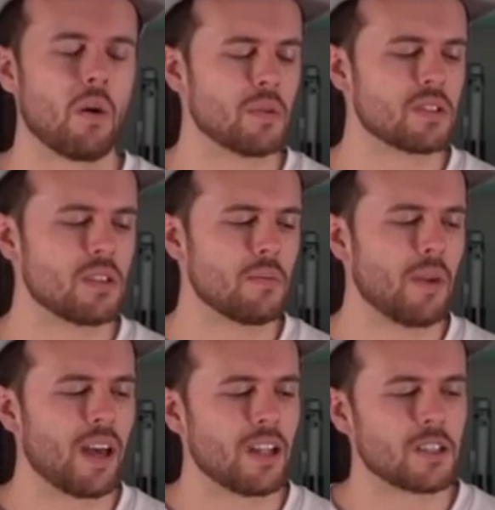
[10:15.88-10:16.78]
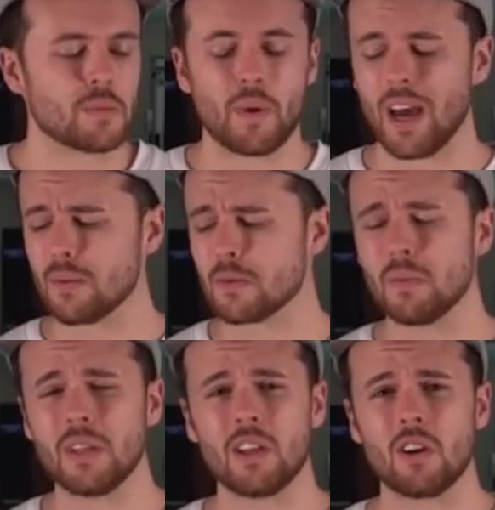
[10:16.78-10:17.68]
cumbersome and perhaps
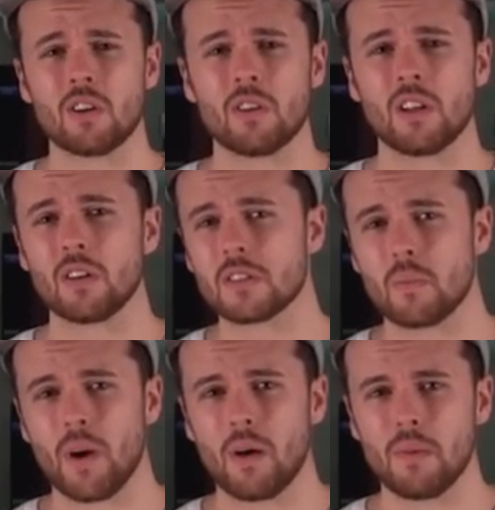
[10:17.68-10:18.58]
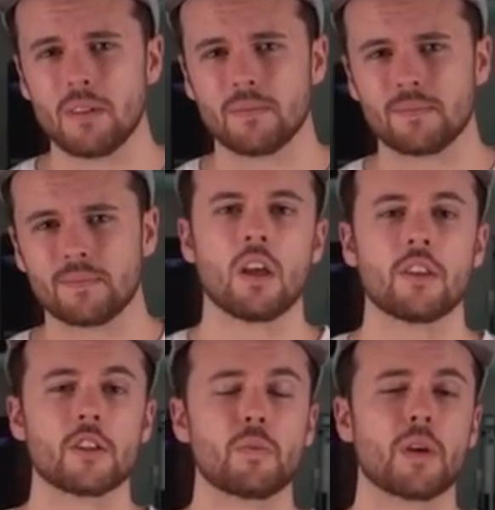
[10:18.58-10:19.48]
mediocre in the looks department?
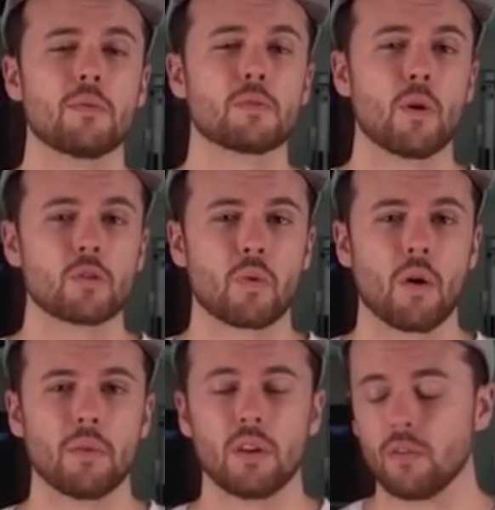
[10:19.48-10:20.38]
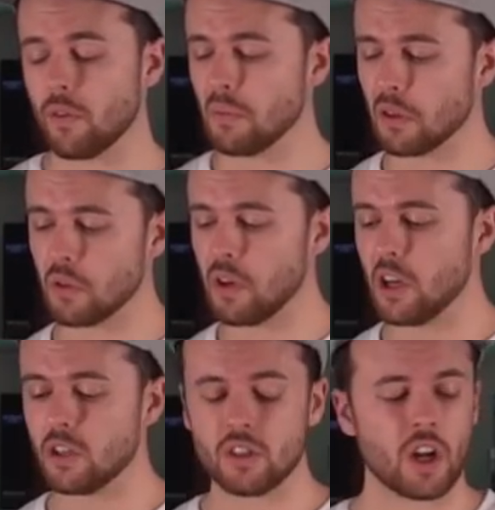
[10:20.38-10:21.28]
This becomes most prominent from the
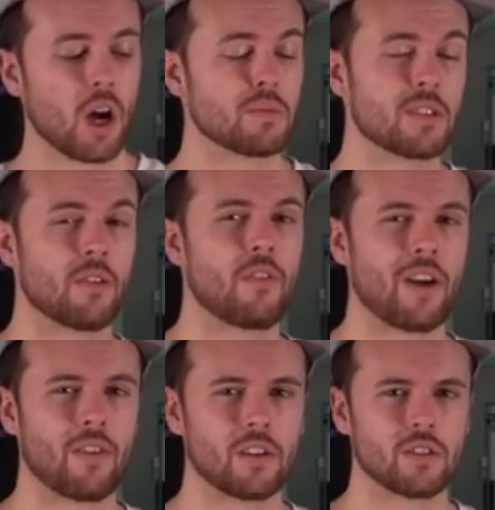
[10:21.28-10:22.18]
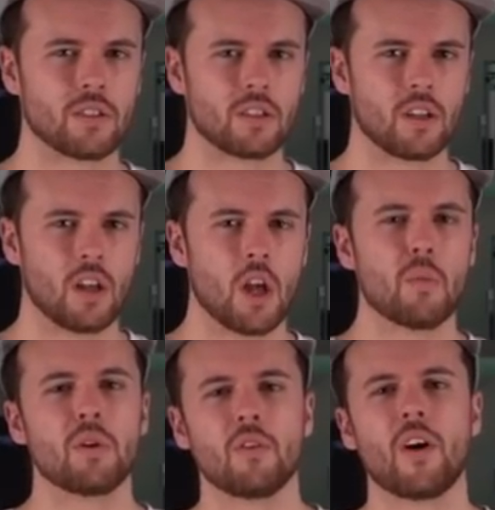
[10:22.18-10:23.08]
300 up to the 500.
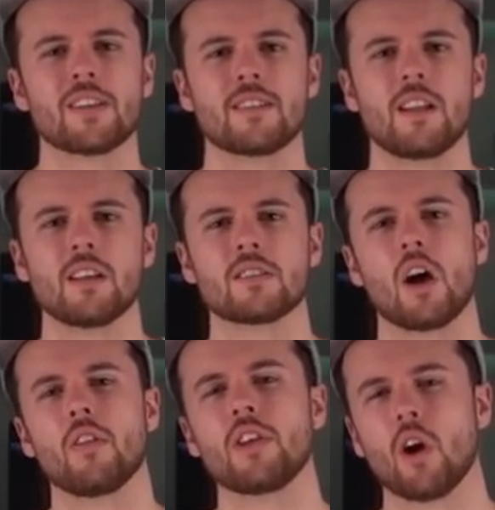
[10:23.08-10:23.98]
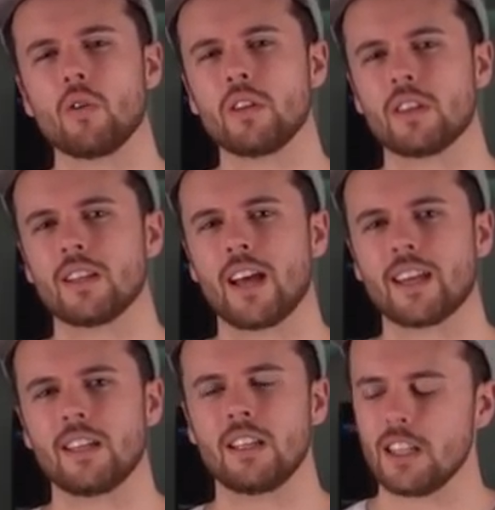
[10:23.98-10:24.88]
But if aesthetics are the only thing
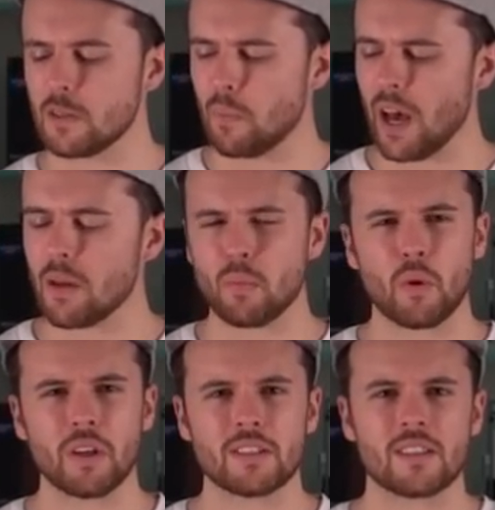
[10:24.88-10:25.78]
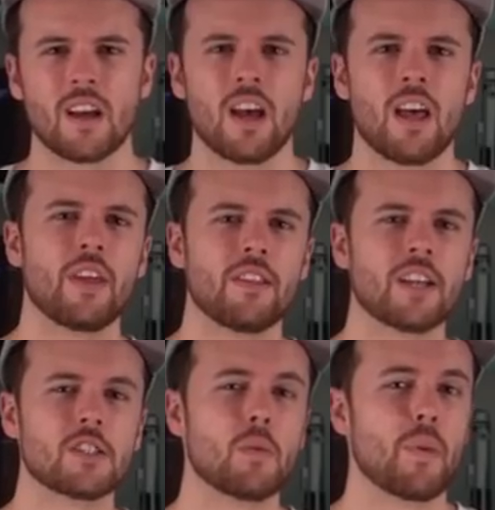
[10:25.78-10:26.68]
lacking in these bad boys, then
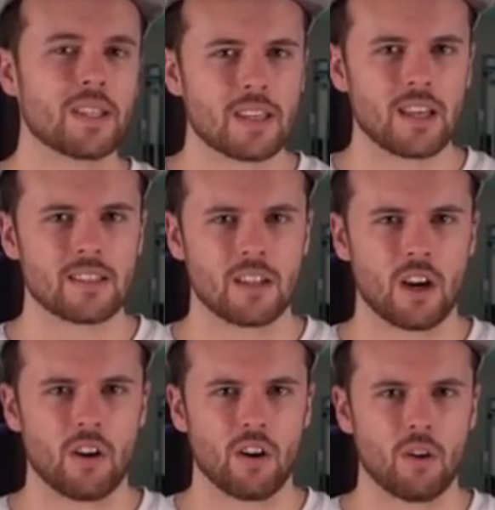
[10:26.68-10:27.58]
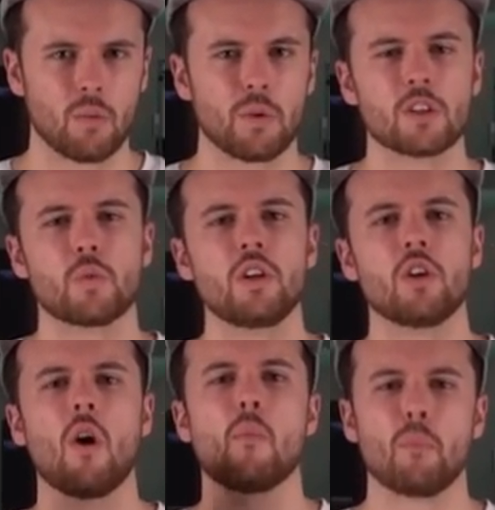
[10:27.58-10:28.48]
that's the best case scenario. Because when you
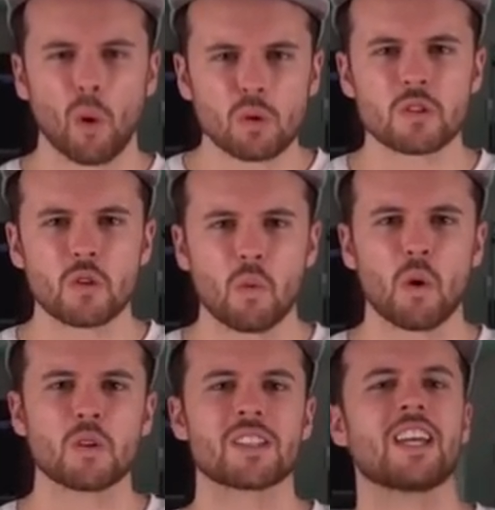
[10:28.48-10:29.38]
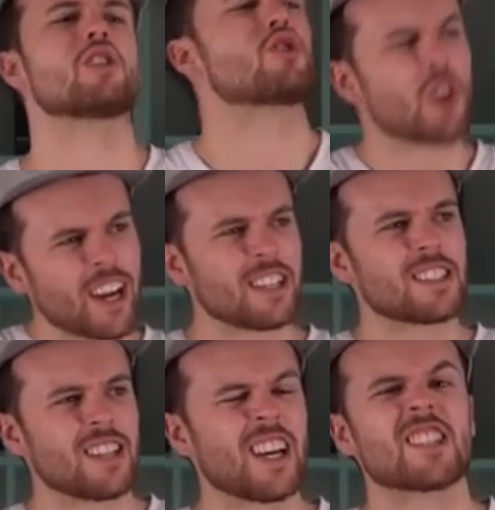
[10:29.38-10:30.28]
go and balls to the walls against Dragon
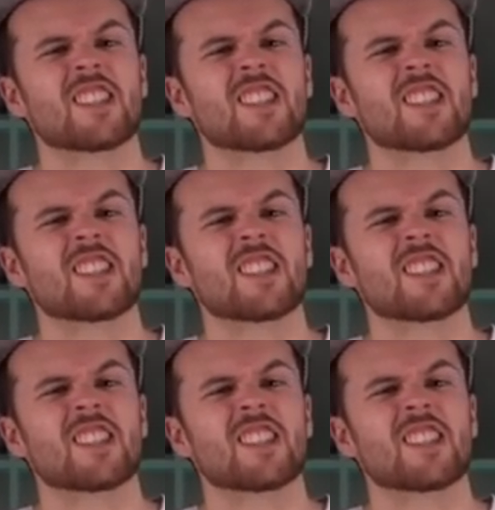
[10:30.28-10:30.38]
Slayer